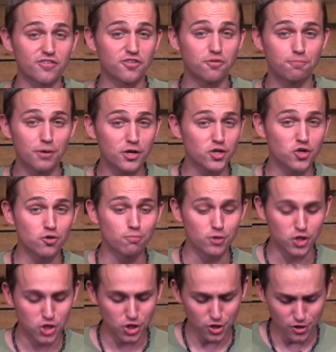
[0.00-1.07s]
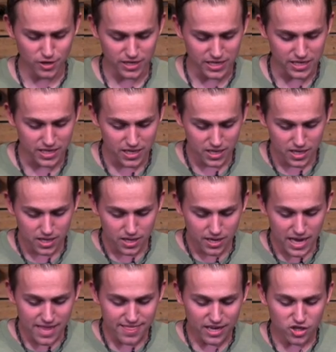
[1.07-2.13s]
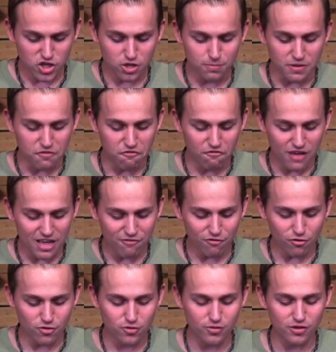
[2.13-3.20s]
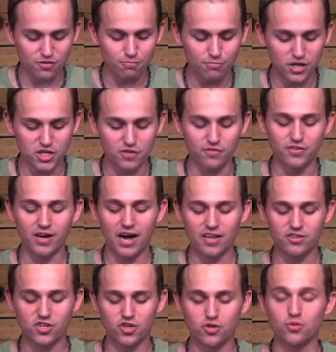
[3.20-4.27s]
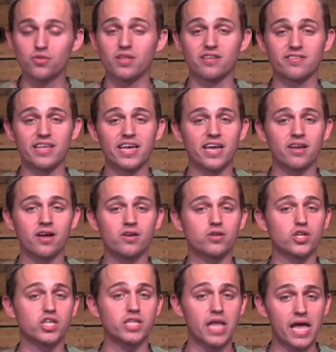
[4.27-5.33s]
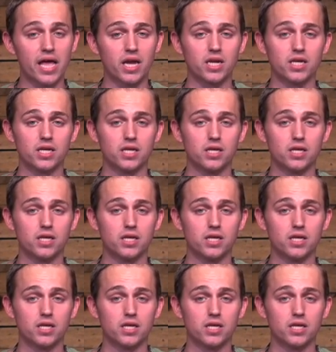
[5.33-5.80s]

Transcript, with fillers: of spiritual maturity and that should be faithful to as much of God's truth as they can understand.